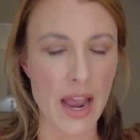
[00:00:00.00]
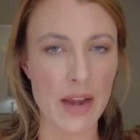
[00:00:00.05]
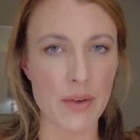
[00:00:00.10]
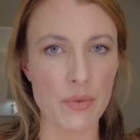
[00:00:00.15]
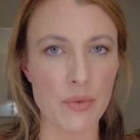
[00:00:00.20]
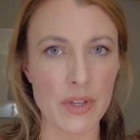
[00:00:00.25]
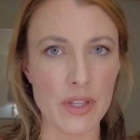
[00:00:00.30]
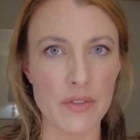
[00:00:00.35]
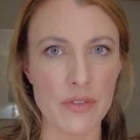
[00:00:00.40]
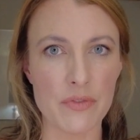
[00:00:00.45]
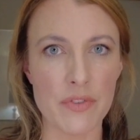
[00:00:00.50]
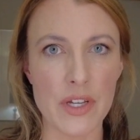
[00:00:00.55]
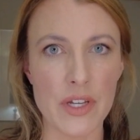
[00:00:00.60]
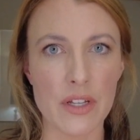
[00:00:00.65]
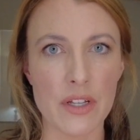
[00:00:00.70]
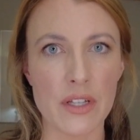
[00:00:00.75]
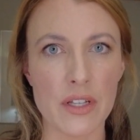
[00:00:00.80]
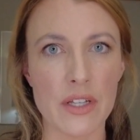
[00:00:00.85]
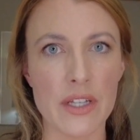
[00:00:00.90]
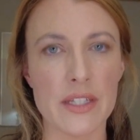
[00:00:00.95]
I really
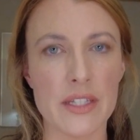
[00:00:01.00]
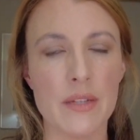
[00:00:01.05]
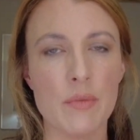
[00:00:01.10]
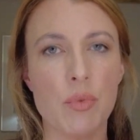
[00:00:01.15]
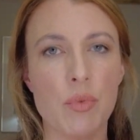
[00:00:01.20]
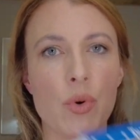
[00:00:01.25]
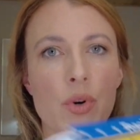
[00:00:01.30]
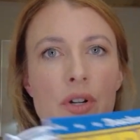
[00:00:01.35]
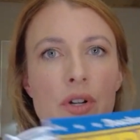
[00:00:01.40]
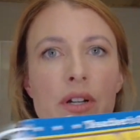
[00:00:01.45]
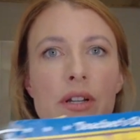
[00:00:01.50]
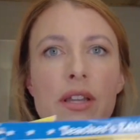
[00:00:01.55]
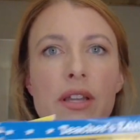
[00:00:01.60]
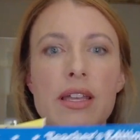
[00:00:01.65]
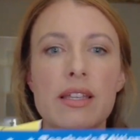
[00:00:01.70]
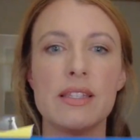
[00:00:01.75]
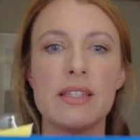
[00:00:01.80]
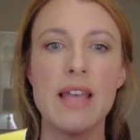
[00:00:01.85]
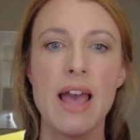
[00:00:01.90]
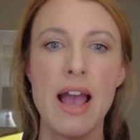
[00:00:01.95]
feel is important
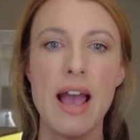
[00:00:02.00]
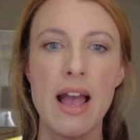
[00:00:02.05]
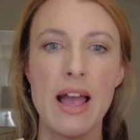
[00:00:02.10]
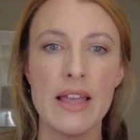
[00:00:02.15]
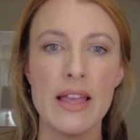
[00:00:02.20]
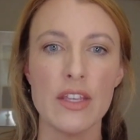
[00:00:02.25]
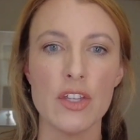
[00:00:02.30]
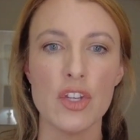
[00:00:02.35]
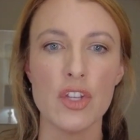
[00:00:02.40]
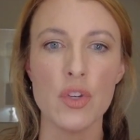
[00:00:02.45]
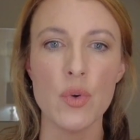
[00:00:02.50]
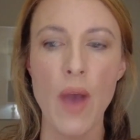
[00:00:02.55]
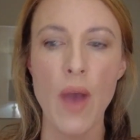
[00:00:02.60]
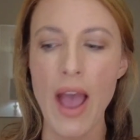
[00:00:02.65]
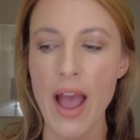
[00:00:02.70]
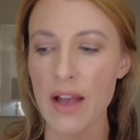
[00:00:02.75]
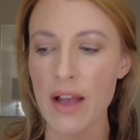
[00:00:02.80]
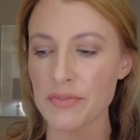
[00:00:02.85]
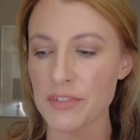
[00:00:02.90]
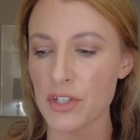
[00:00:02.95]
is that you
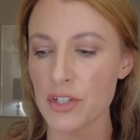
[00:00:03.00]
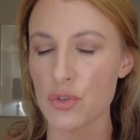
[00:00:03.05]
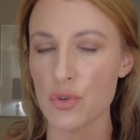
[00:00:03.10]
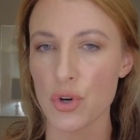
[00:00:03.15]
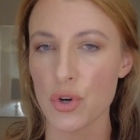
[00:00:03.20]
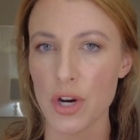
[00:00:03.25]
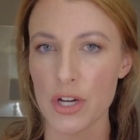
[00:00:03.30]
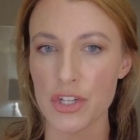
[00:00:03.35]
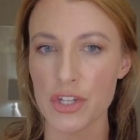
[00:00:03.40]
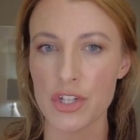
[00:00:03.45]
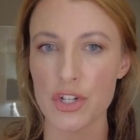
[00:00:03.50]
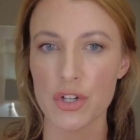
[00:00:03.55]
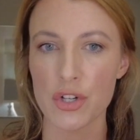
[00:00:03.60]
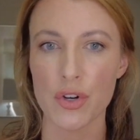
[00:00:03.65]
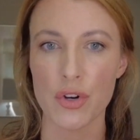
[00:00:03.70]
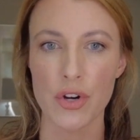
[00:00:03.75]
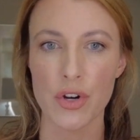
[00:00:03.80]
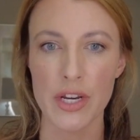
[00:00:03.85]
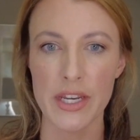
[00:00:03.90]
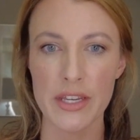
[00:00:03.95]
have to trust your
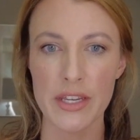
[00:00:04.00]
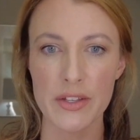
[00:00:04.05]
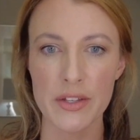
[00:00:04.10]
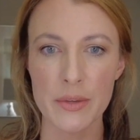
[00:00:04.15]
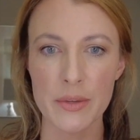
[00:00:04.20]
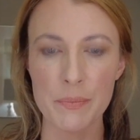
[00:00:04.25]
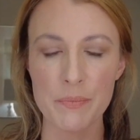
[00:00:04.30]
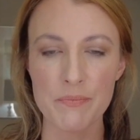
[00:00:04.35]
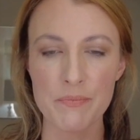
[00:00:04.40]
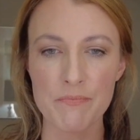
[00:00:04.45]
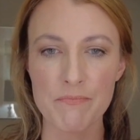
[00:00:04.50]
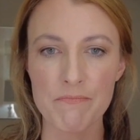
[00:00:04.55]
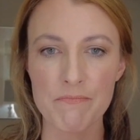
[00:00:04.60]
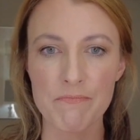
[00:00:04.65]
curriculum.